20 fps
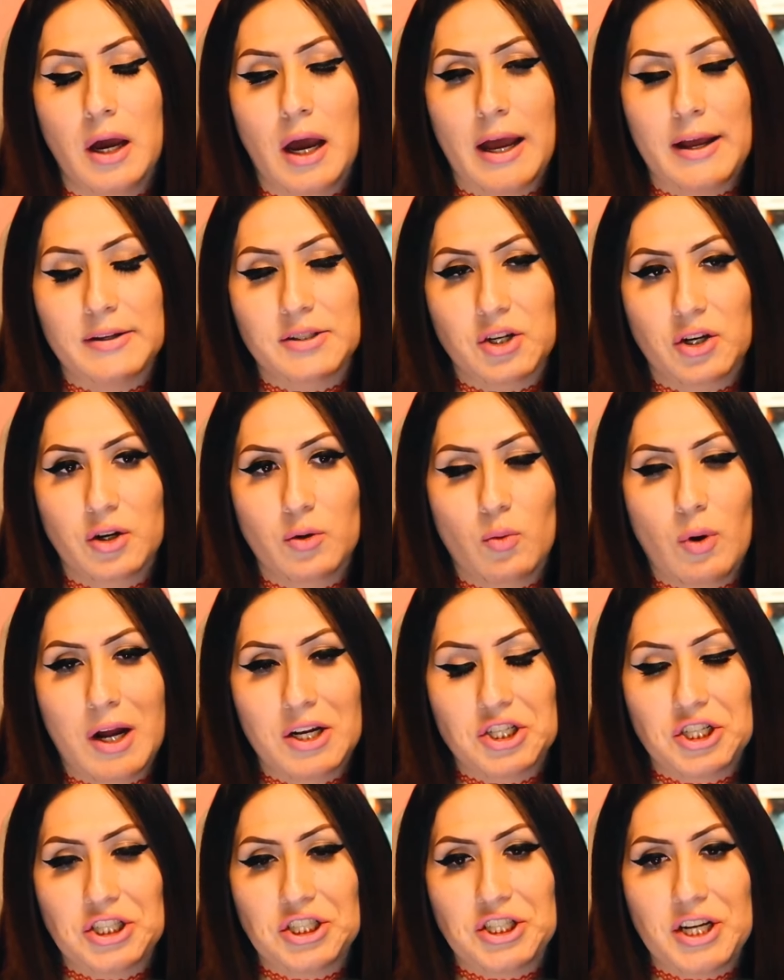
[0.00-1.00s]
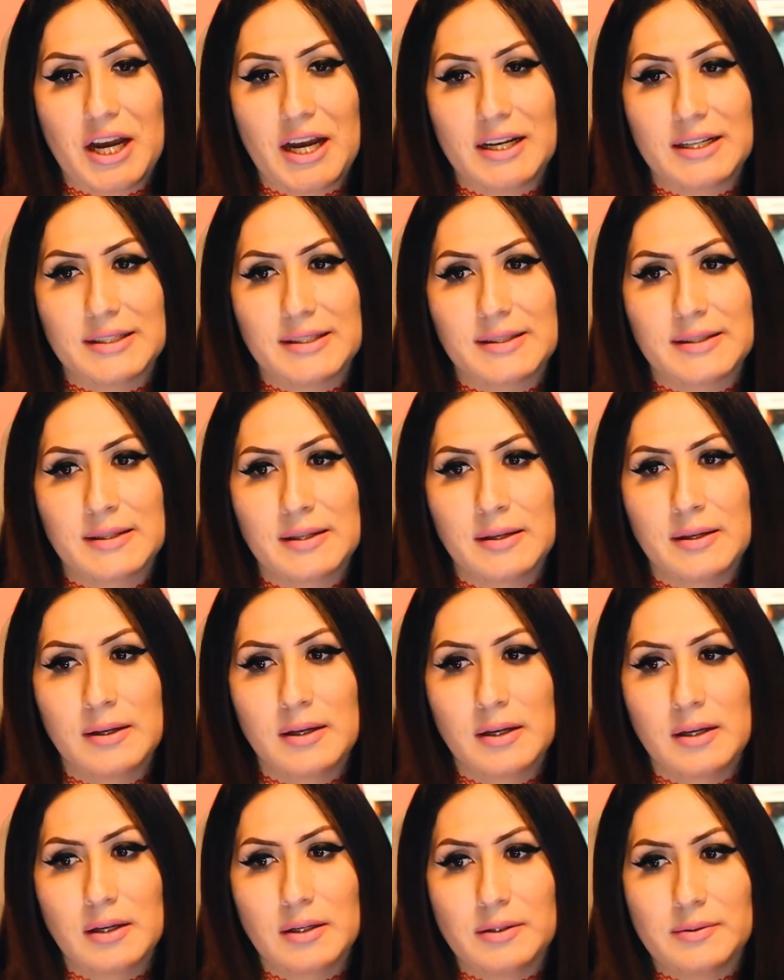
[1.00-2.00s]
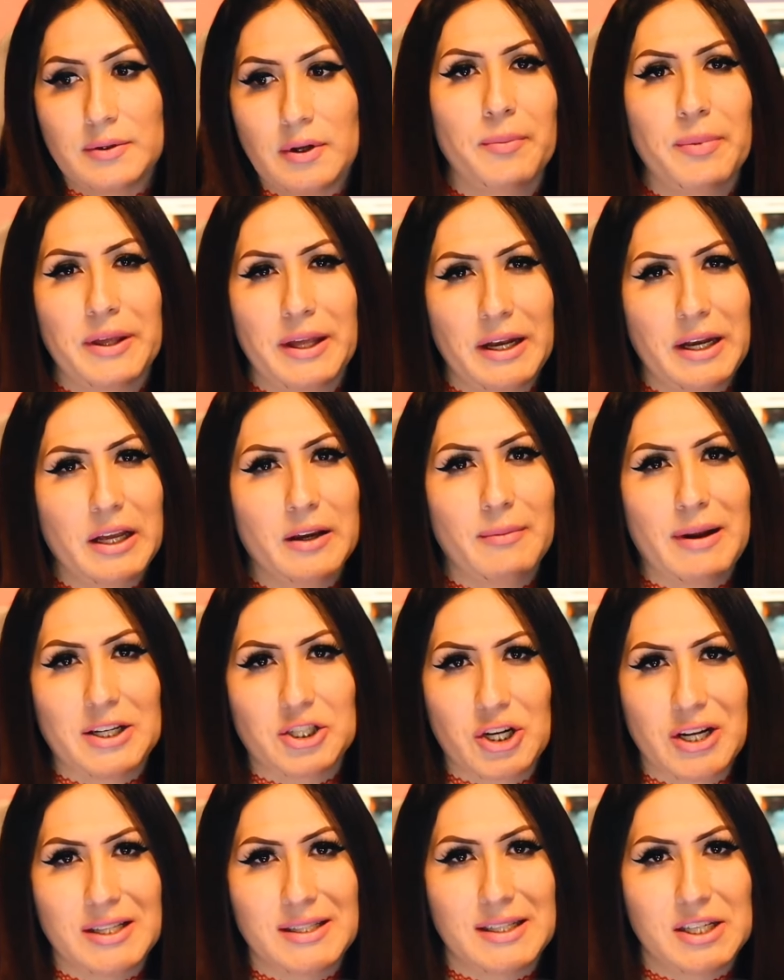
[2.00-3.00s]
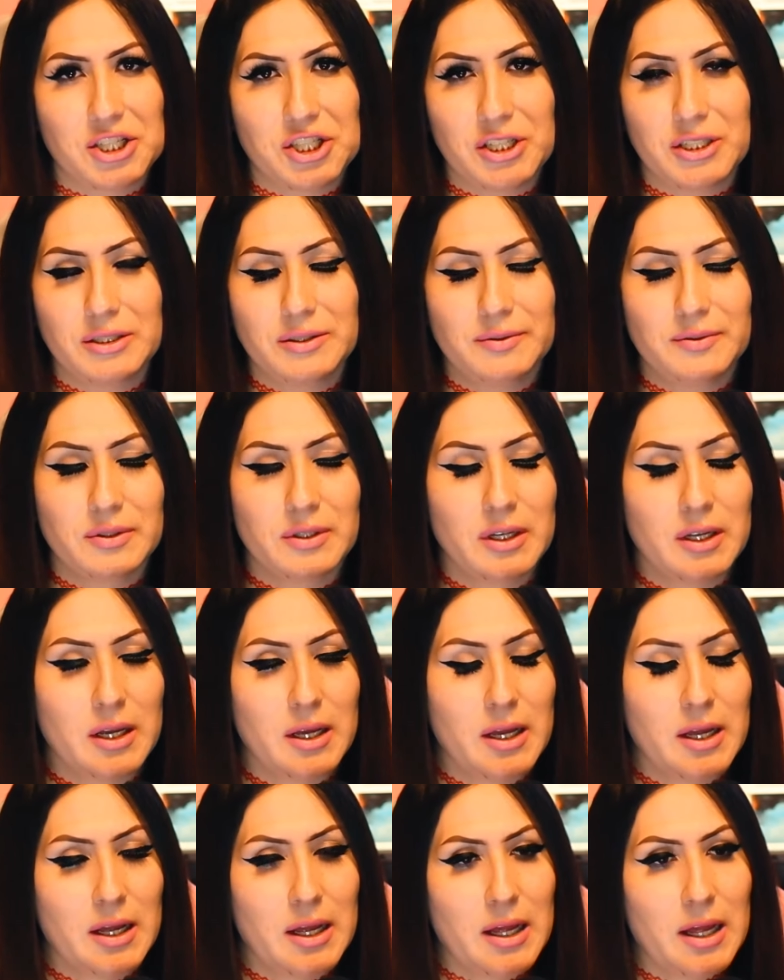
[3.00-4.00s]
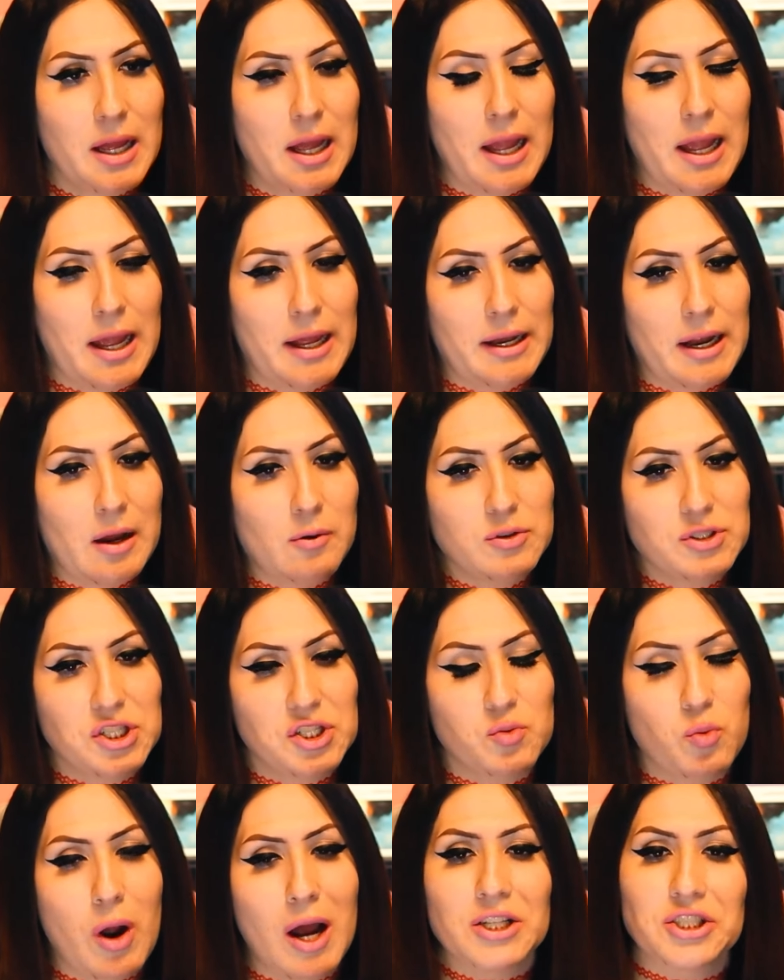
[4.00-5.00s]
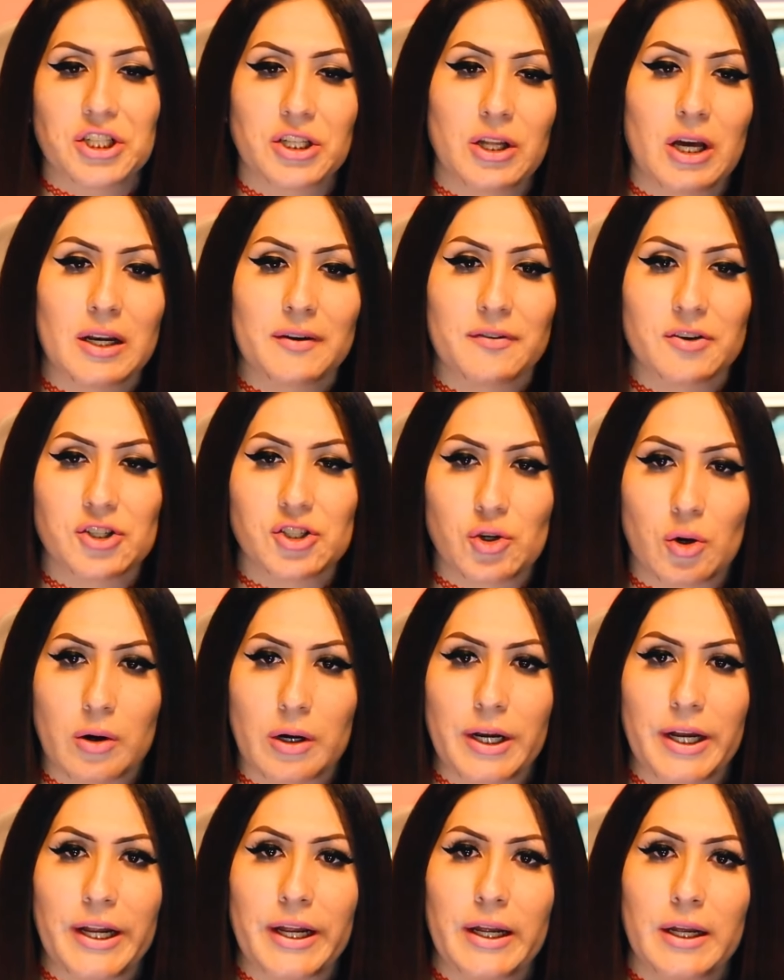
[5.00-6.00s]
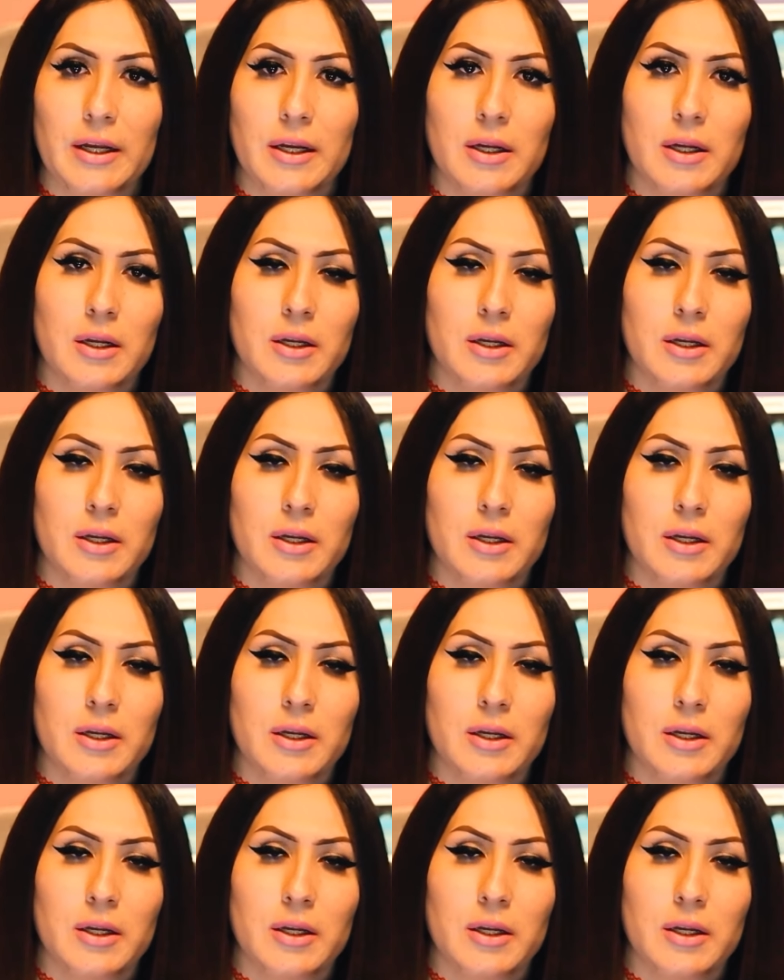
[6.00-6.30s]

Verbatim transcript: I started watching Jazz around the beginning of my transition and I was just watching a lot of her story.